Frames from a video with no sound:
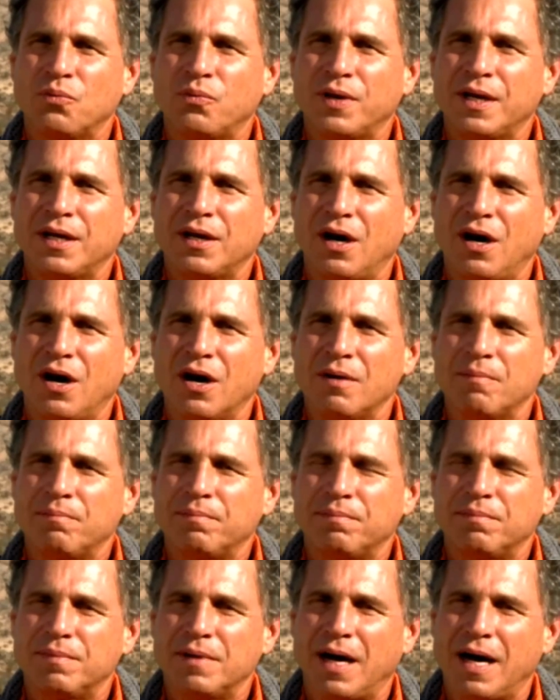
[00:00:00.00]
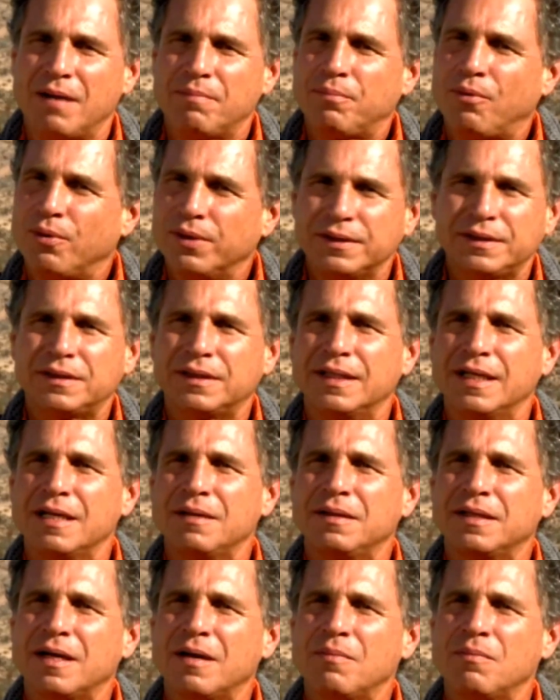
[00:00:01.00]
we are uh,
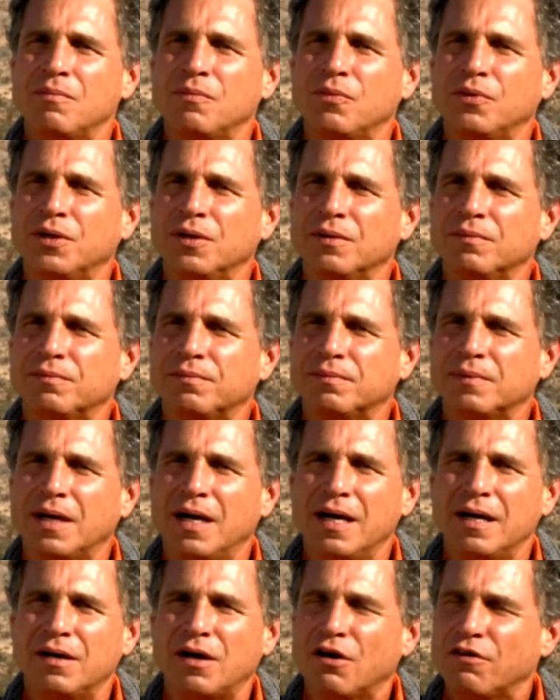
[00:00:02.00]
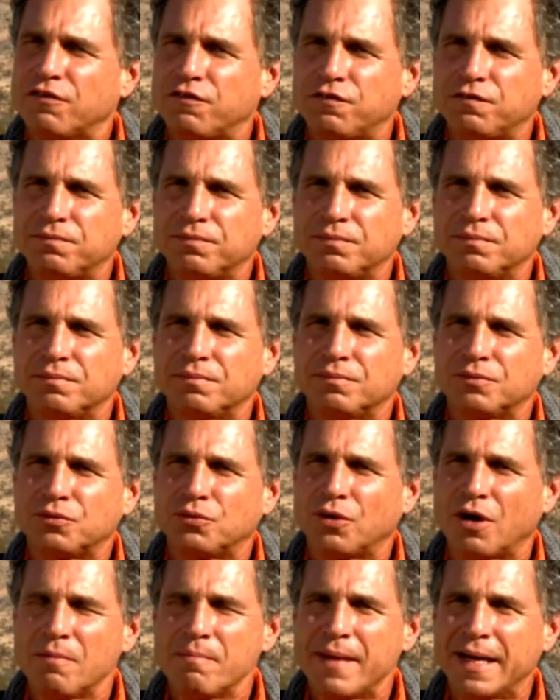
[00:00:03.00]
poisoning them. We're, uh, our
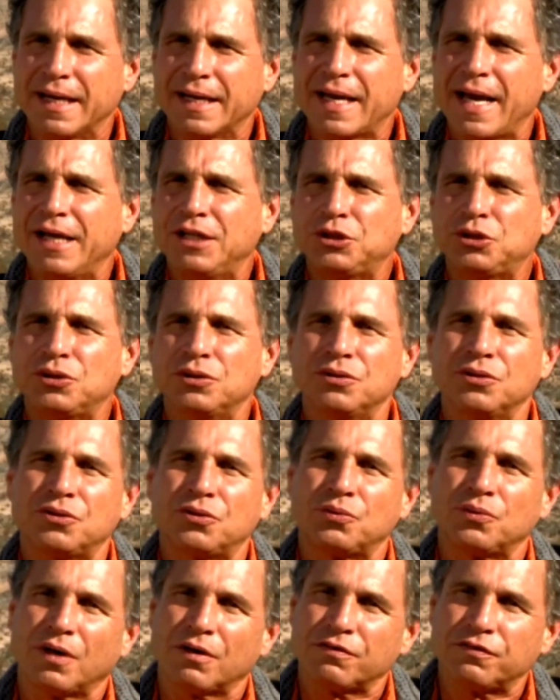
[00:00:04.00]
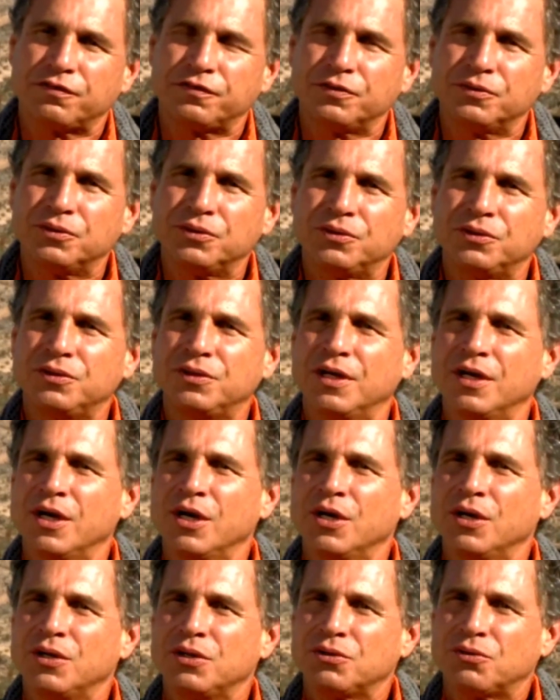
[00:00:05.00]
through our medication, through our food,
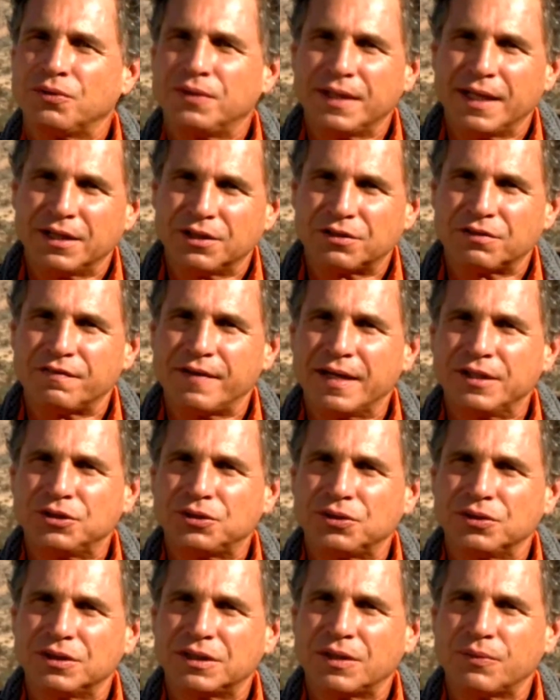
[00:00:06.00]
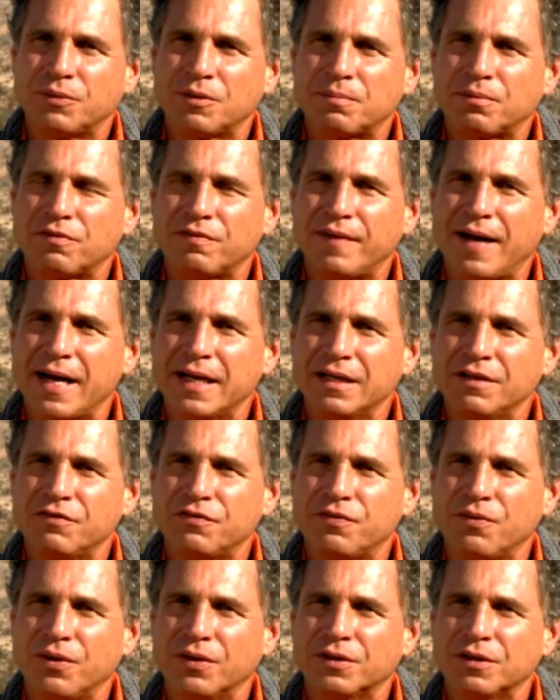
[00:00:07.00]
through the interventions that we're providing
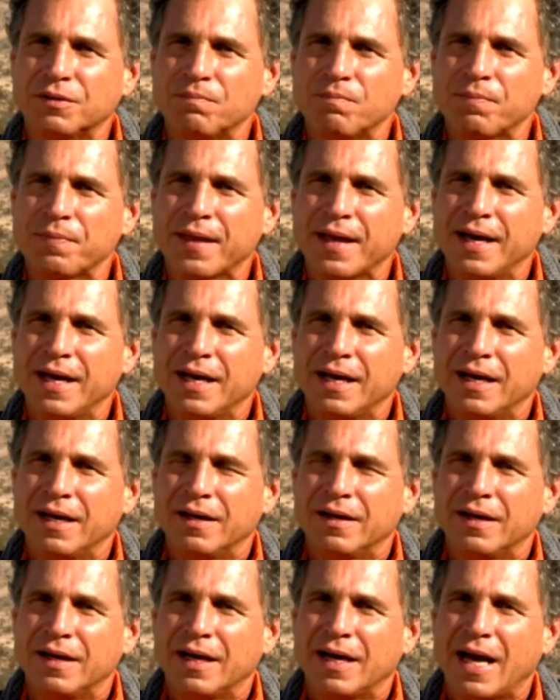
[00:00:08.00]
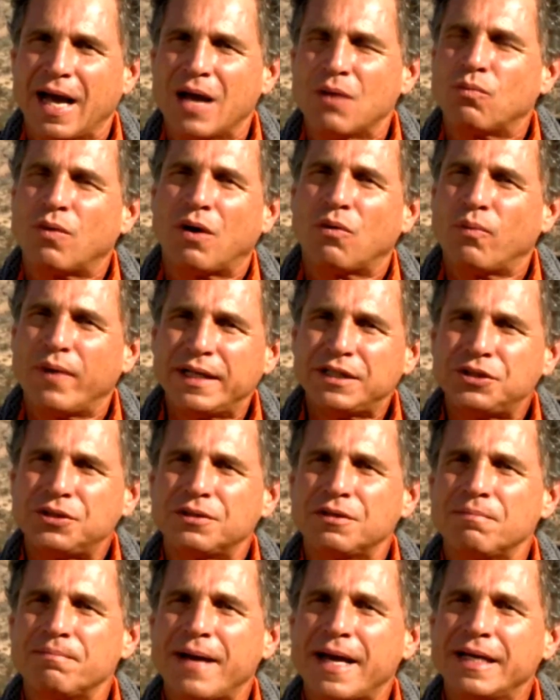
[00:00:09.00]
for them. And while
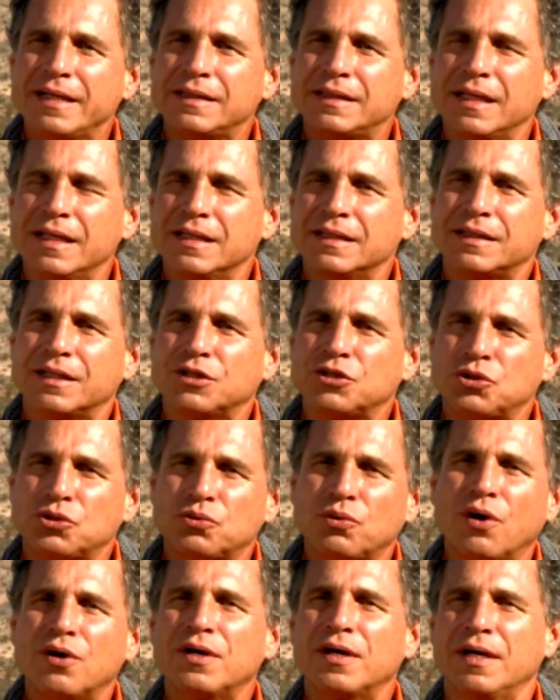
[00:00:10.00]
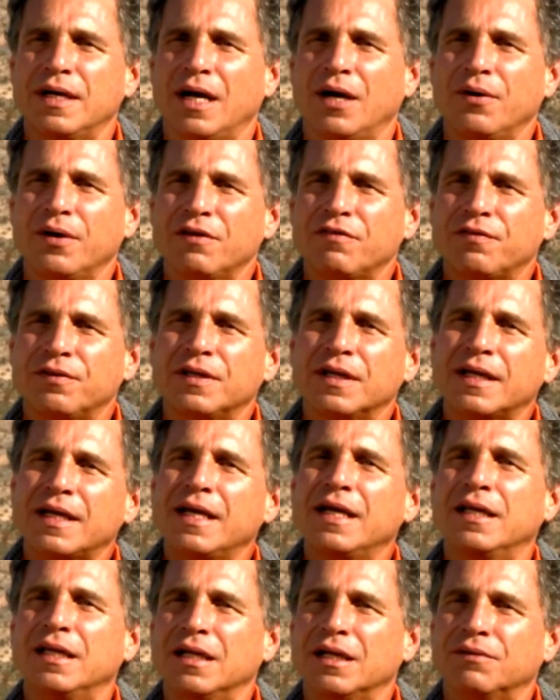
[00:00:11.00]
Western medicine is extraordinary for the
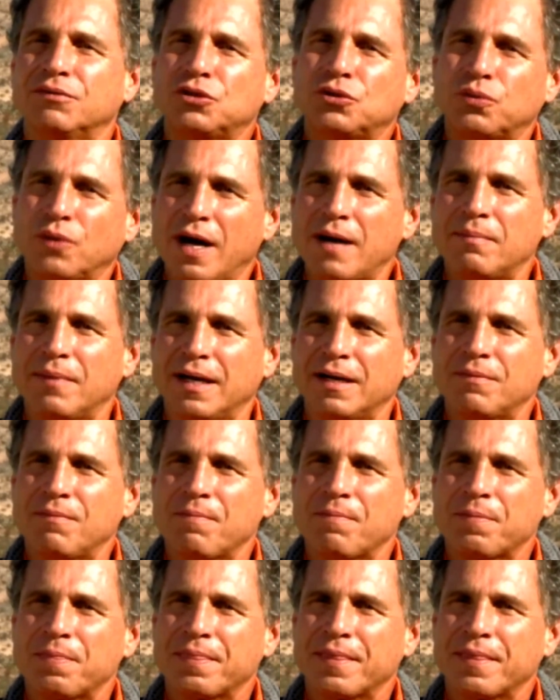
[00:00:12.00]
healing of trauma,